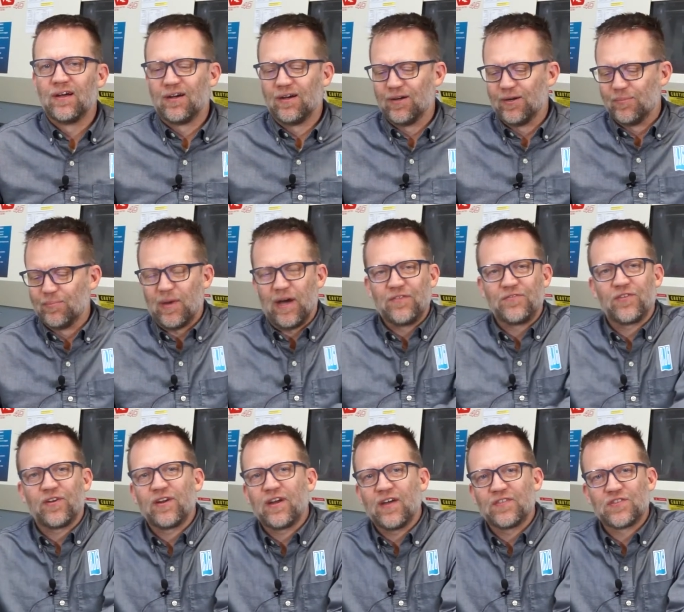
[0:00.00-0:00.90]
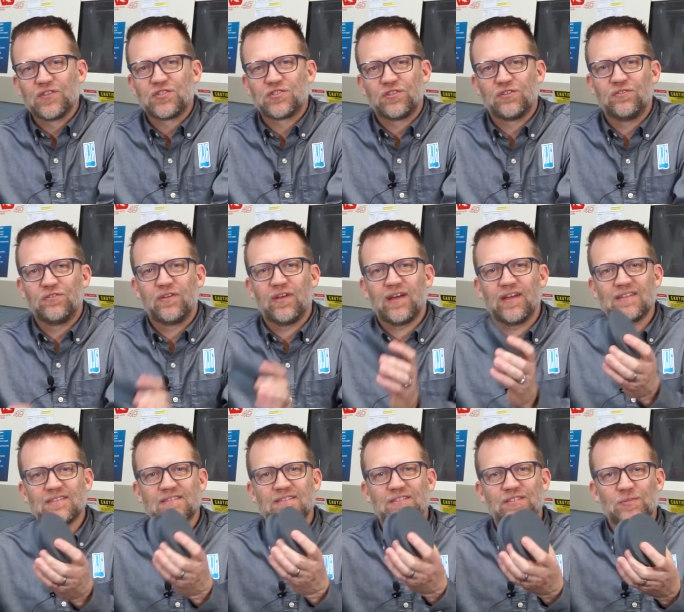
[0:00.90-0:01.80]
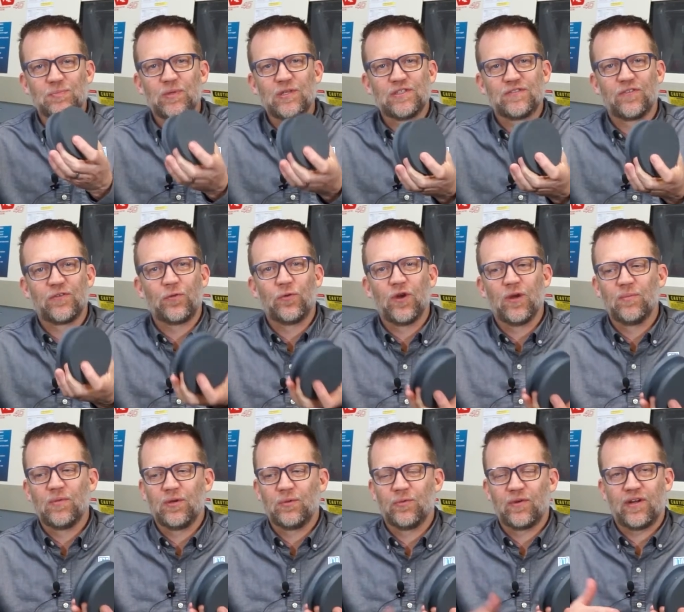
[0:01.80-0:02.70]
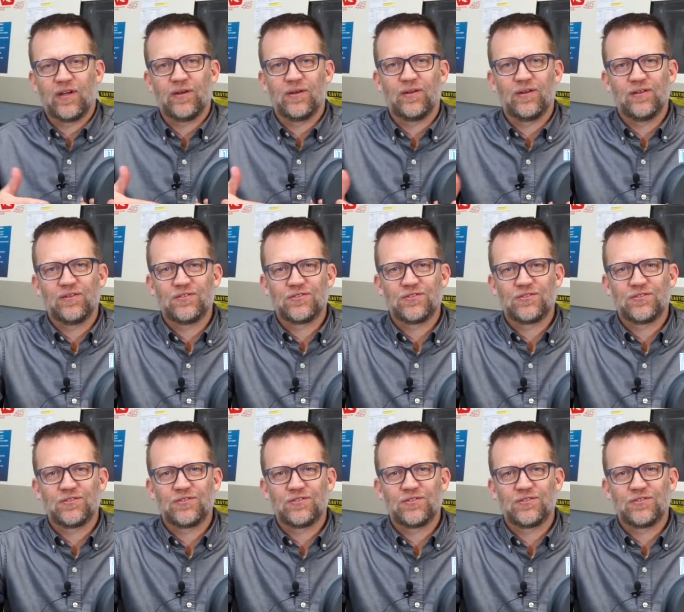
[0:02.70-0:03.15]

Um, I forgot to show you guys this piece of equipment when I